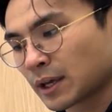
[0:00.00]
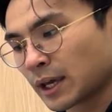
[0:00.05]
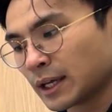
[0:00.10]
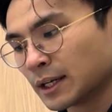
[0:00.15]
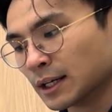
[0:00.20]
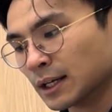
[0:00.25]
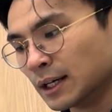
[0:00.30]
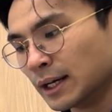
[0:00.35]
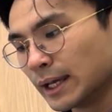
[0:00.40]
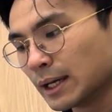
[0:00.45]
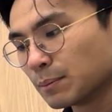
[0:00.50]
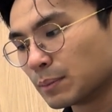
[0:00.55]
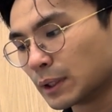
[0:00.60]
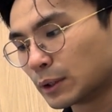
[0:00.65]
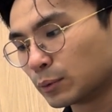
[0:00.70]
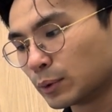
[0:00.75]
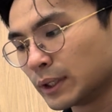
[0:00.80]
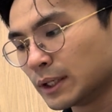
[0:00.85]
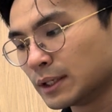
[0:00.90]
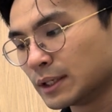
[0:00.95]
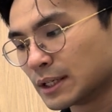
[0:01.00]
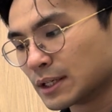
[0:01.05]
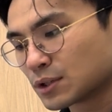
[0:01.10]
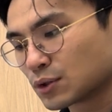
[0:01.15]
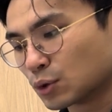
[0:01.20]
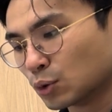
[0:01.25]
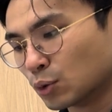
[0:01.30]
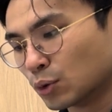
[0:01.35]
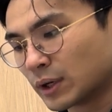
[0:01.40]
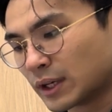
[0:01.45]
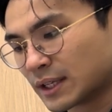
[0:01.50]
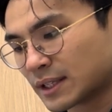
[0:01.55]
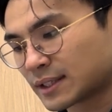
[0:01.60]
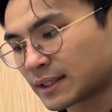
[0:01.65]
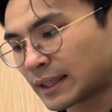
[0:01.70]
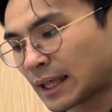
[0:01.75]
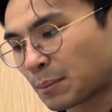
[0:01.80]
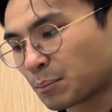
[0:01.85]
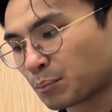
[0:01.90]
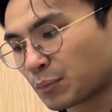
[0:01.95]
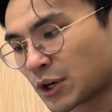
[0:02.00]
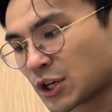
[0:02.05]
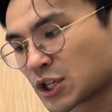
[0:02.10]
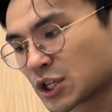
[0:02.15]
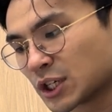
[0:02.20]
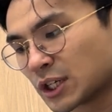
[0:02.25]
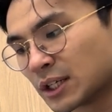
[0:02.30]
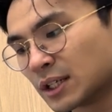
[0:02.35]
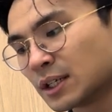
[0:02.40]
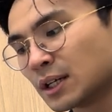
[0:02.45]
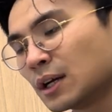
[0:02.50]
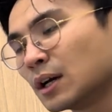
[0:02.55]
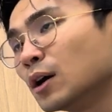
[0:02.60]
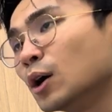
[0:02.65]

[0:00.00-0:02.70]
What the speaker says: Okay, the link between these two is temperature.